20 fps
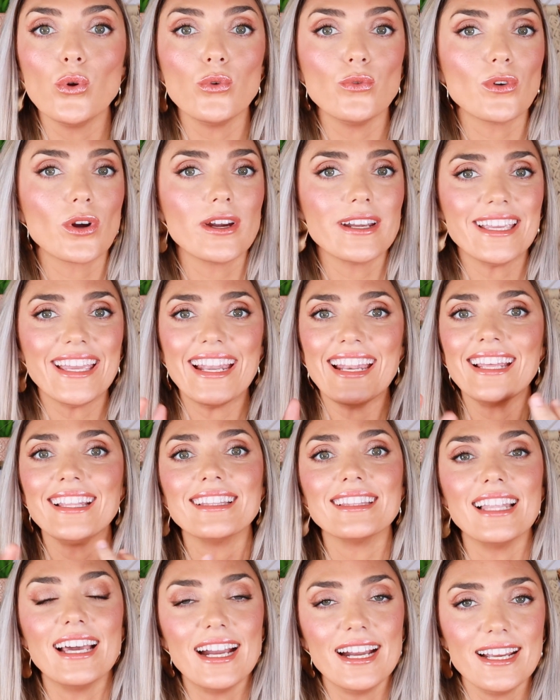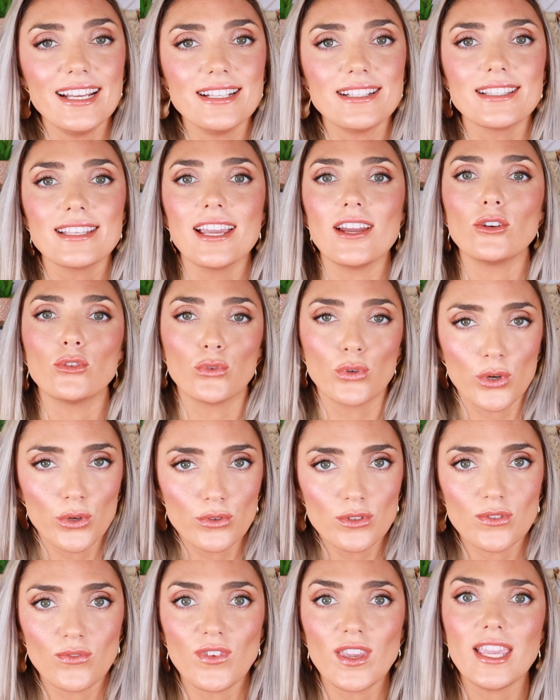who are getting lines and
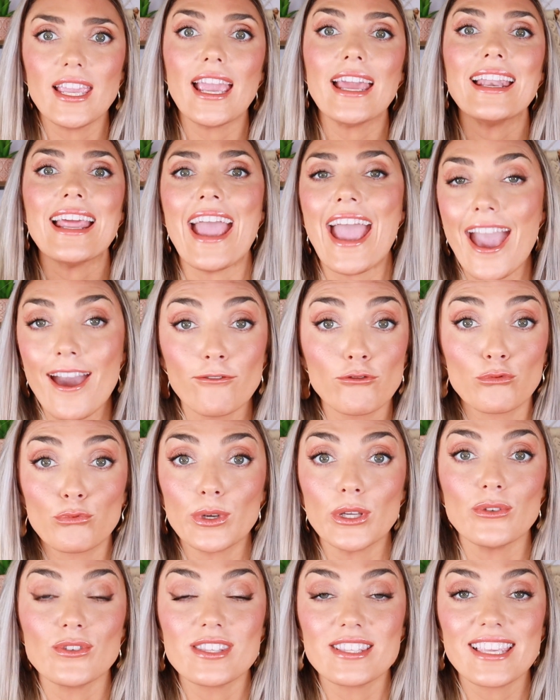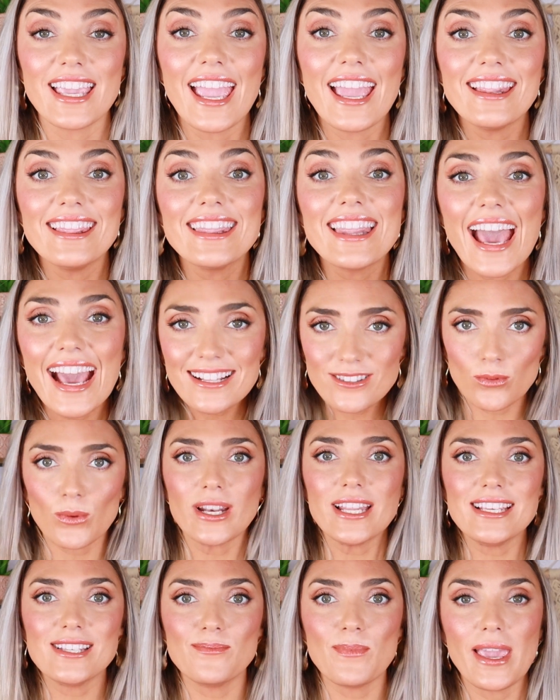crow's feet and have real skin. That's
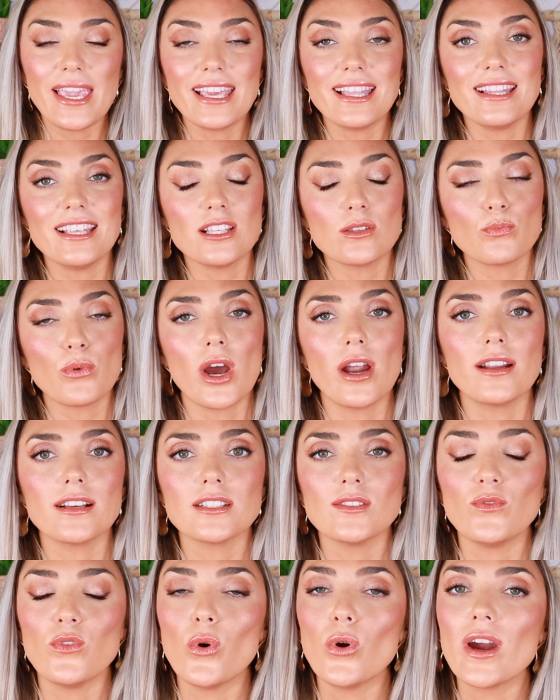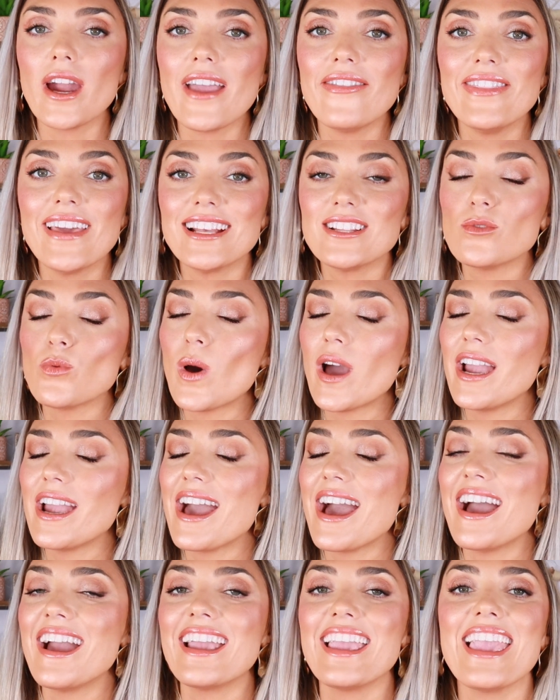what he's making these products for, and that's why
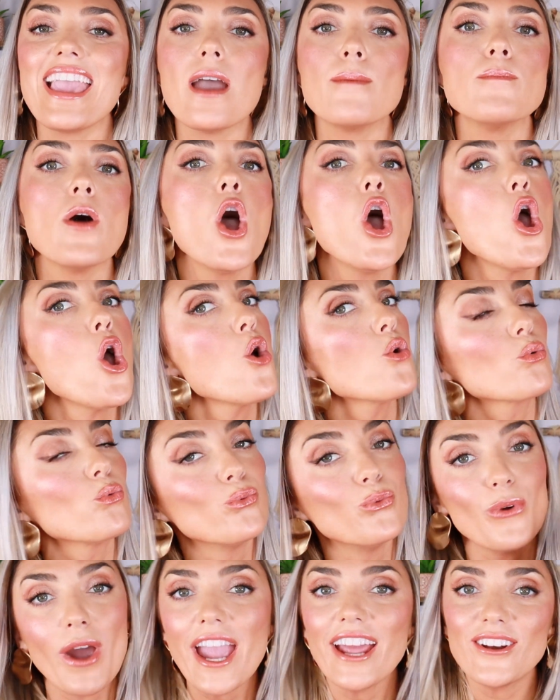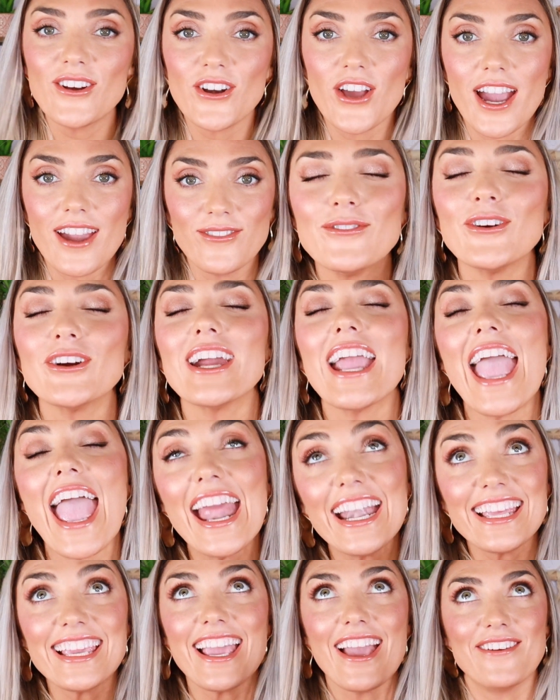I am ride or die for
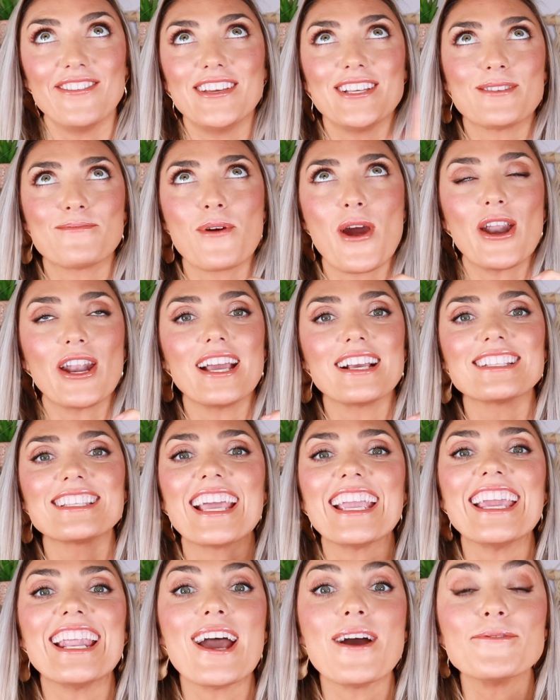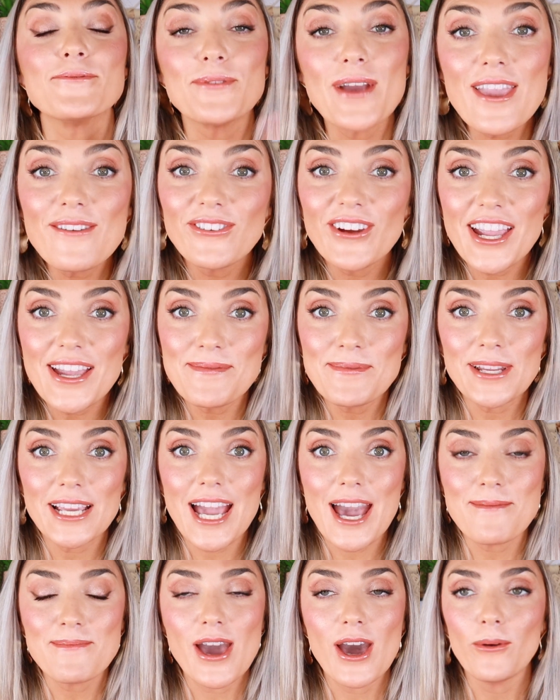any of his products. I cannot wait for him to
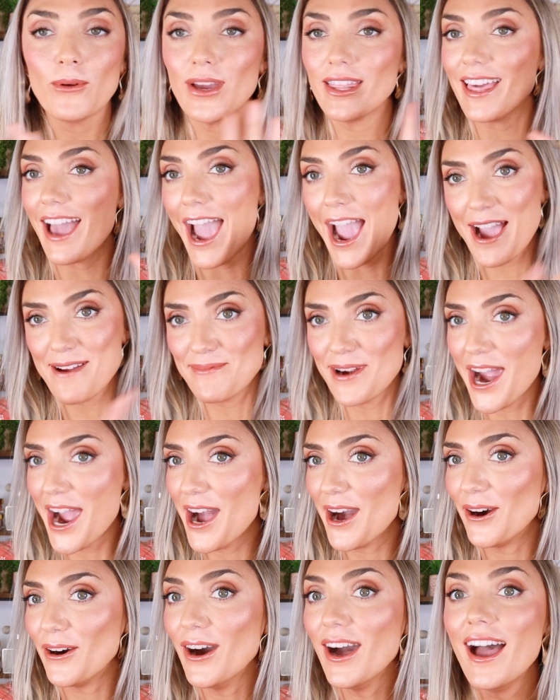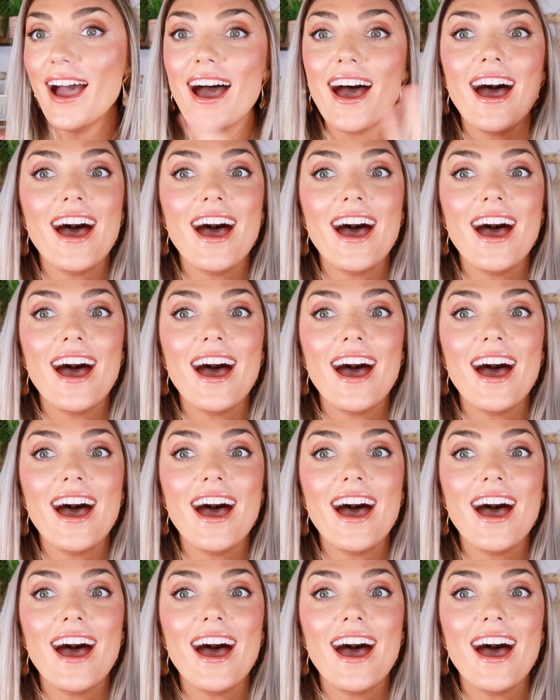come out with eyebrow